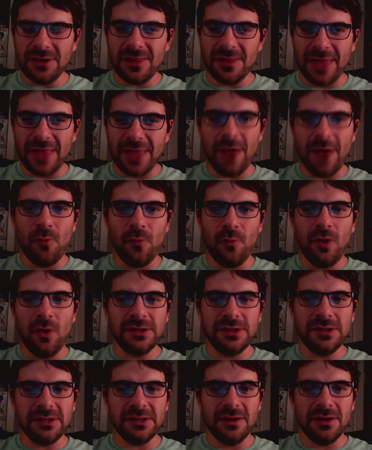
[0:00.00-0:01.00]
out that
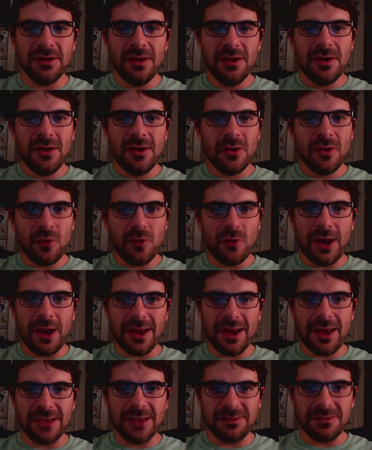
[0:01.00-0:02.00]
wasn't
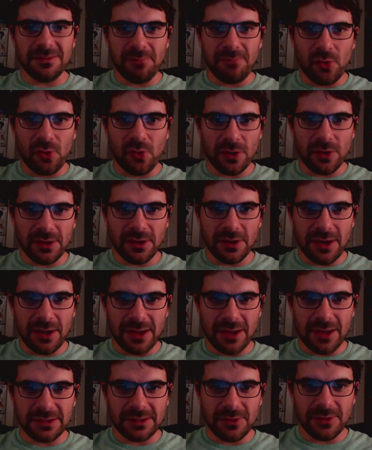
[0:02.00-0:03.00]
quite as important
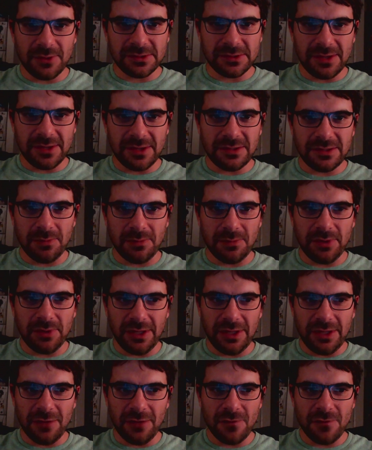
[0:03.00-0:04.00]
as I was led to
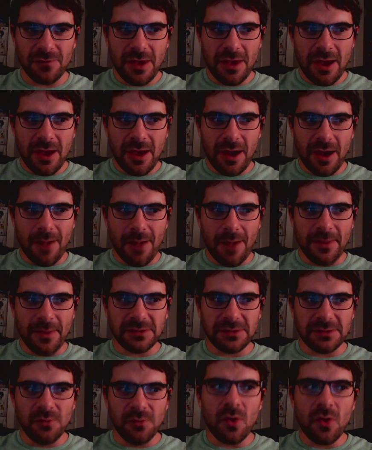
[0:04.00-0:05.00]
believe.
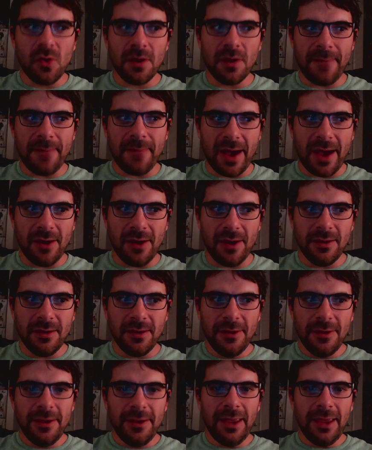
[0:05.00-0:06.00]
It's more about
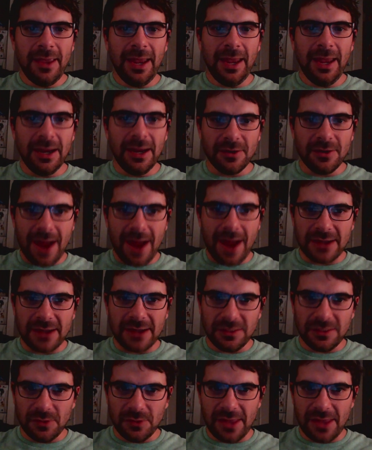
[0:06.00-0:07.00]

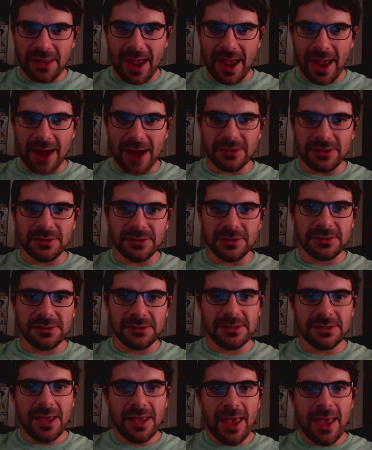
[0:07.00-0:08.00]
interacting with the
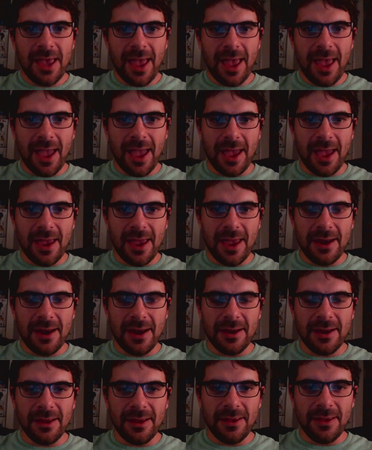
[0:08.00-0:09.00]
actors
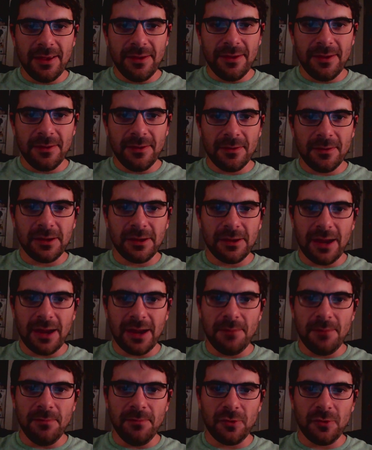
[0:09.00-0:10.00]
and
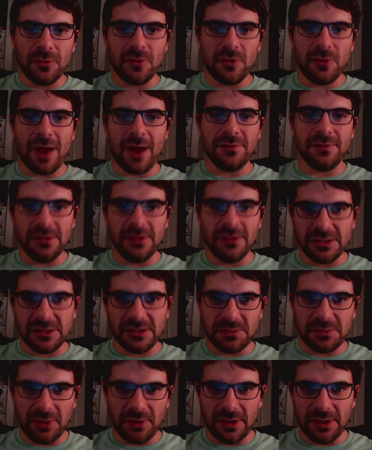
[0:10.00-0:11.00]
kind of crafting the
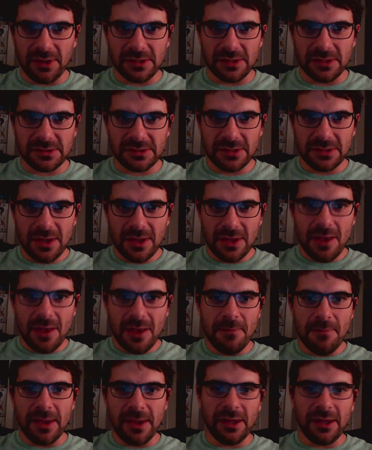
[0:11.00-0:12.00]
experience,
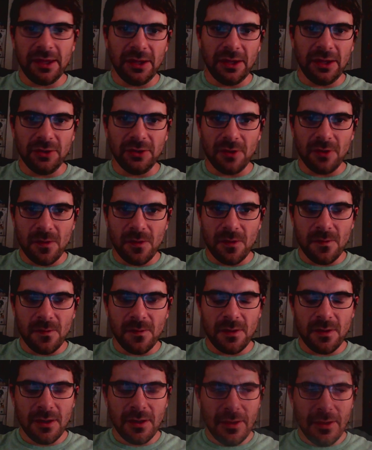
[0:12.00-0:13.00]
making it your
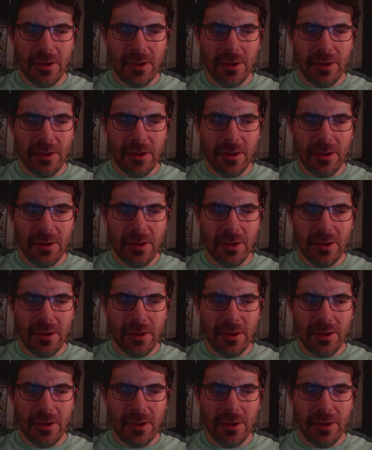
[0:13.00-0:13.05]
own.